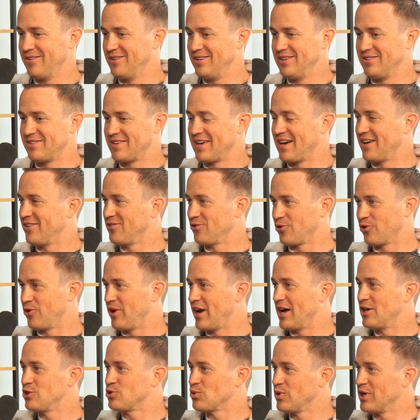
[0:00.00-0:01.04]
these guys are
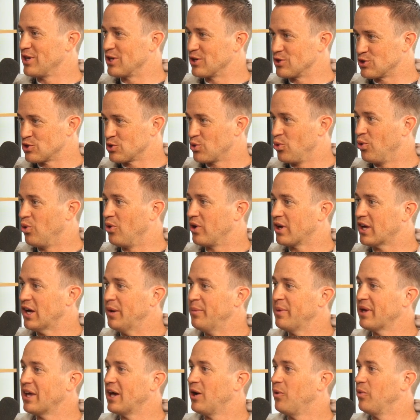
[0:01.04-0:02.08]
graduating school and
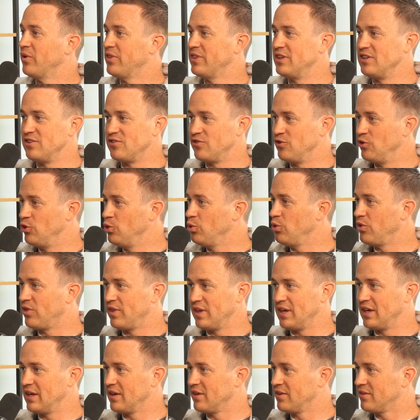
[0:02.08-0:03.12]
coming out with these new
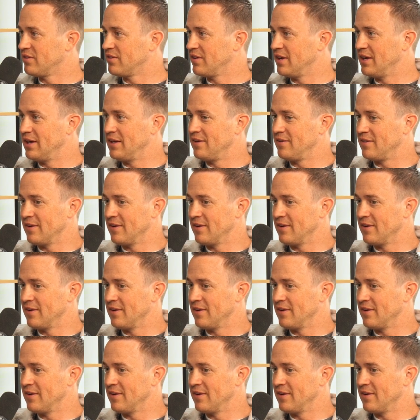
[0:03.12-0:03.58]
things. Right. And